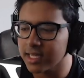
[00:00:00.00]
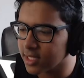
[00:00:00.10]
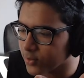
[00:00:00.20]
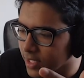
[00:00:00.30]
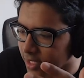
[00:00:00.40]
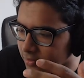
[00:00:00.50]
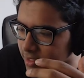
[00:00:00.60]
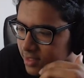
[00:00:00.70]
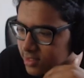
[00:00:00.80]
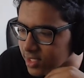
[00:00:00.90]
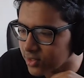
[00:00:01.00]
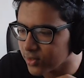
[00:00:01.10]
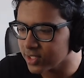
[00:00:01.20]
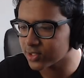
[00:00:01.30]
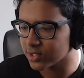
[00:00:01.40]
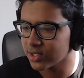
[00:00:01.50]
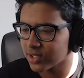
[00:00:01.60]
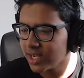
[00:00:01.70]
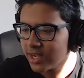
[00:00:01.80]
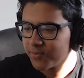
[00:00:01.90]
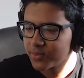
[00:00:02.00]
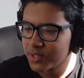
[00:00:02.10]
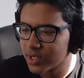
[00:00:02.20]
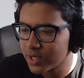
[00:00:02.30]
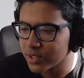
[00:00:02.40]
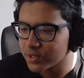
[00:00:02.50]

that we live in this generation. Look. The